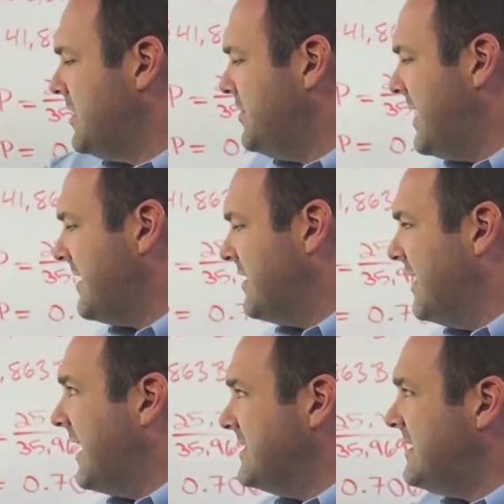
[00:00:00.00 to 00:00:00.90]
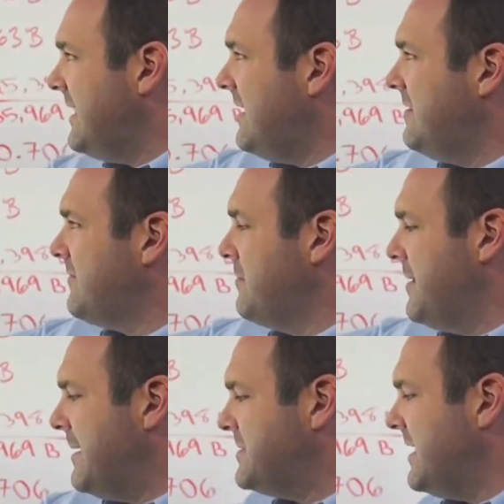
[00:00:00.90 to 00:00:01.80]
You take the nineteen from
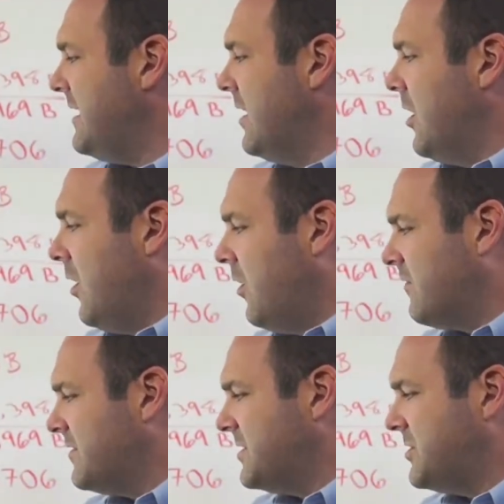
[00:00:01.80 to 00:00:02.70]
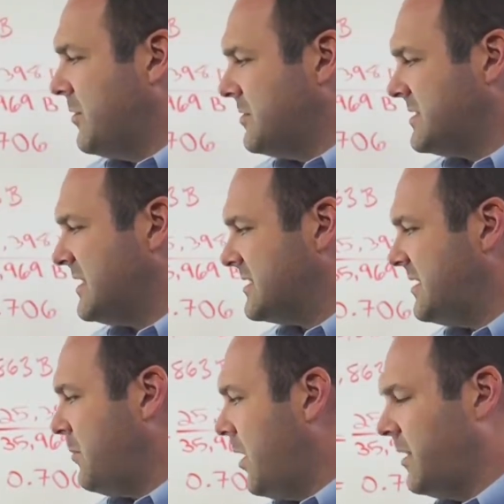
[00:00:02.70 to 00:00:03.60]
Pepsi over the total
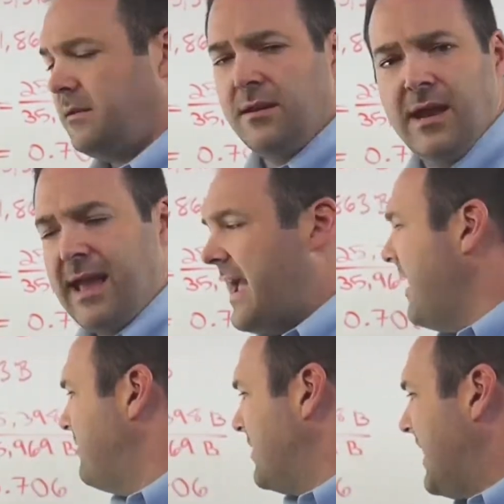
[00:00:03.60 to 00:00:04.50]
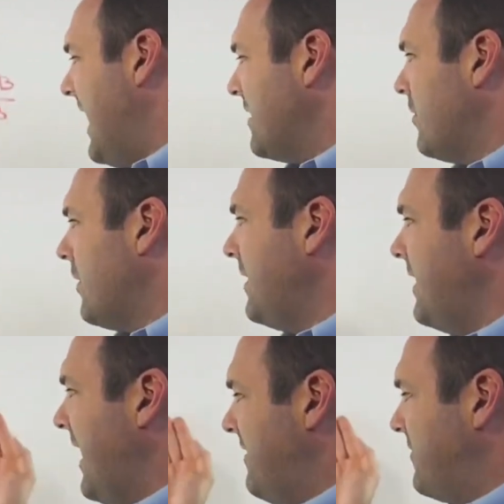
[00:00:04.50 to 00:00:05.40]
sixty-one for the
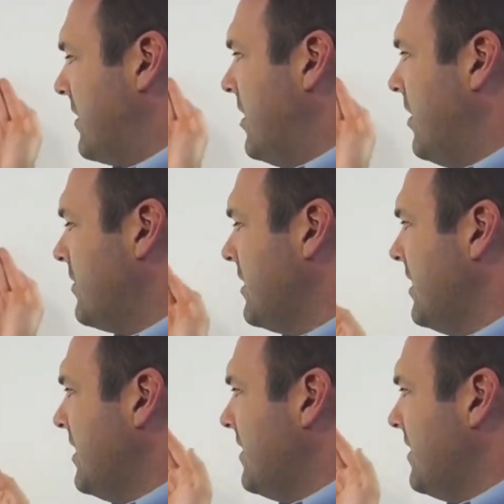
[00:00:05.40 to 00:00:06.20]
category, and for Coke,